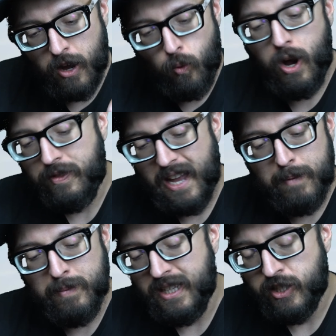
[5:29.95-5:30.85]
what
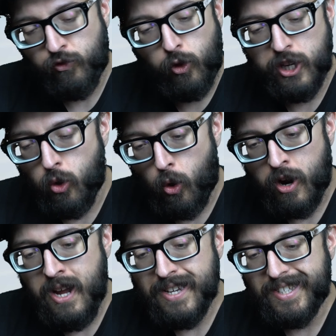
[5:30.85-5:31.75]
that means for
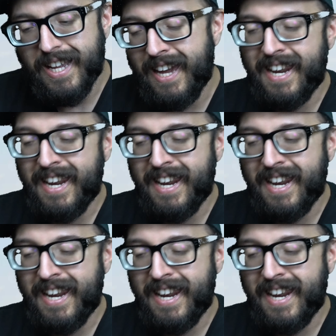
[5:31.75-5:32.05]
your state.